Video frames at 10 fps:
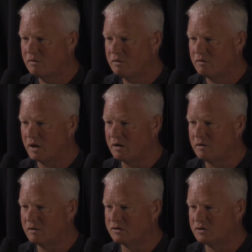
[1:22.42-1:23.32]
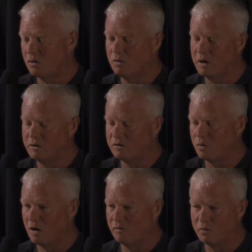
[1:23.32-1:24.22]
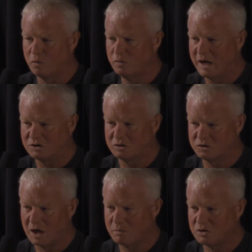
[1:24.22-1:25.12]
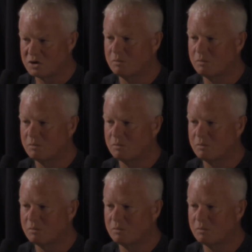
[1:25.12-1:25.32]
Right. And there's no under 12 national championship.